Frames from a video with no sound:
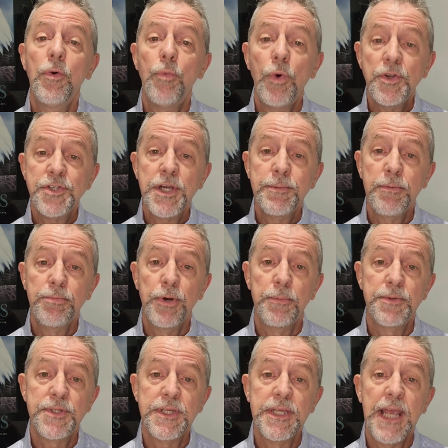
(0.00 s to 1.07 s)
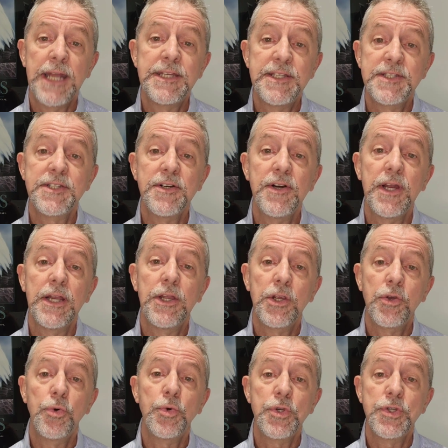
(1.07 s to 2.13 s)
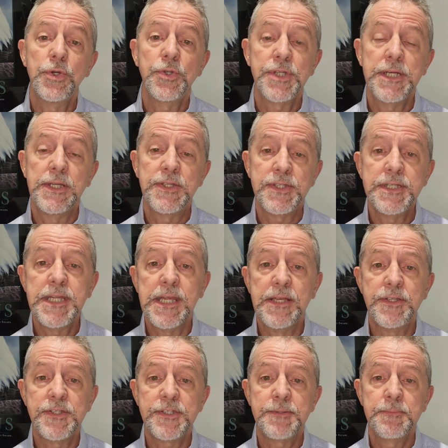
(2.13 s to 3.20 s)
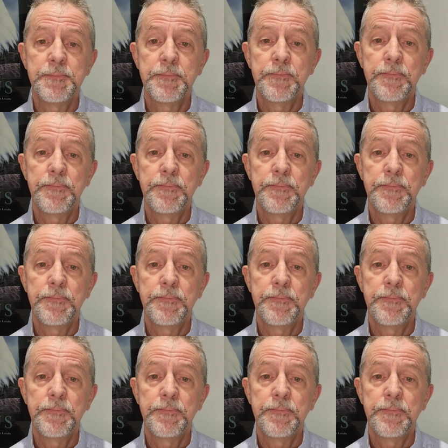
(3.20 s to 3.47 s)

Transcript: what type of property and design according to your tenant's needs.